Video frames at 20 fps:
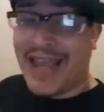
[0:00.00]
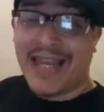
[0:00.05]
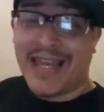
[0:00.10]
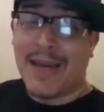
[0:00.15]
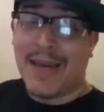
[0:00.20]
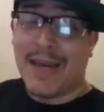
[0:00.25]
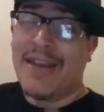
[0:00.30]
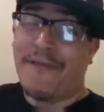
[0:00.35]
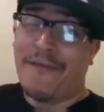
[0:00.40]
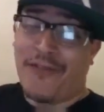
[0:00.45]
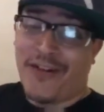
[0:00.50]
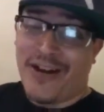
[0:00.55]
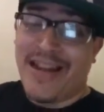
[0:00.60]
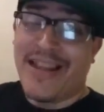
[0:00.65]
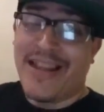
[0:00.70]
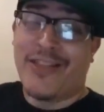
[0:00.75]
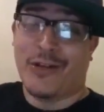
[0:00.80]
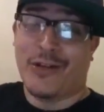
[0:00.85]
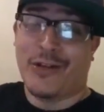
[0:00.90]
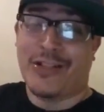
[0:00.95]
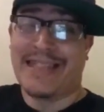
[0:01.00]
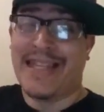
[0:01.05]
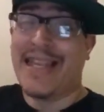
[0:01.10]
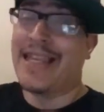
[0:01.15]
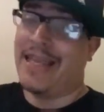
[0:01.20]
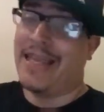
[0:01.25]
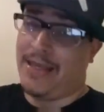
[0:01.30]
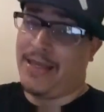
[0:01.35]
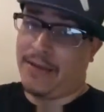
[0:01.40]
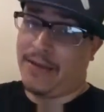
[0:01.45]
could be for either
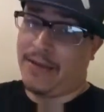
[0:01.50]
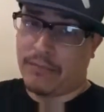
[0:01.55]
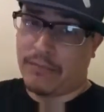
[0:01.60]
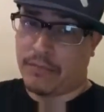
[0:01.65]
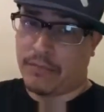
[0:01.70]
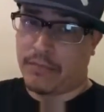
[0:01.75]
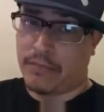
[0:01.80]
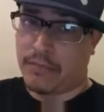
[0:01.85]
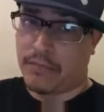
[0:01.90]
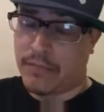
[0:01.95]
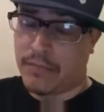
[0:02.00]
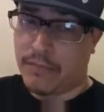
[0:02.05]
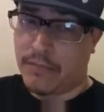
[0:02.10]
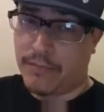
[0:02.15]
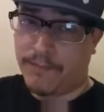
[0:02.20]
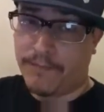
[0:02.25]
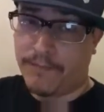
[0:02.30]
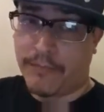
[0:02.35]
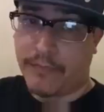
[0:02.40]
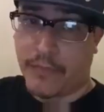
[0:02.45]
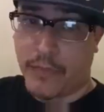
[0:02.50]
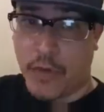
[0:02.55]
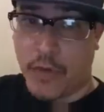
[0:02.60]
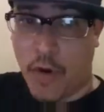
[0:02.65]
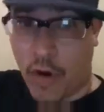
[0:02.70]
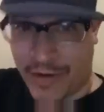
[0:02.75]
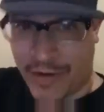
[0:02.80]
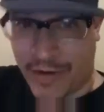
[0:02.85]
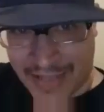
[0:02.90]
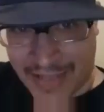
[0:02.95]
singing
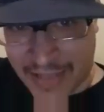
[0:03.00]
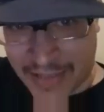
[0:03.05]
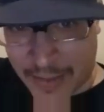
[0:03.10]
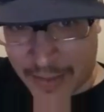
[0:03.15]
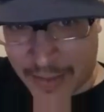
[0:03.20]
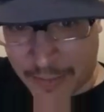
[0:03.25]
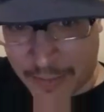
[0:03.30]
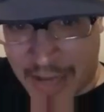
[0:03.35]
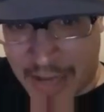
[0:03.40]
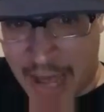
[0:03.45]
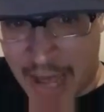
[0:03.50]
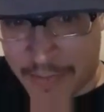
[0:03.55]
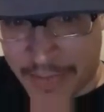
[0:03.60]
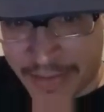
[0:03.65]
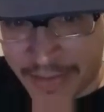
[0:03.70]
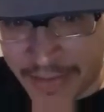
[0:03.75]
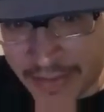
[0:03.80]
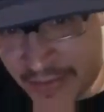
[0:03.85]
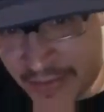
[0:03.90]
or stand-up comedy,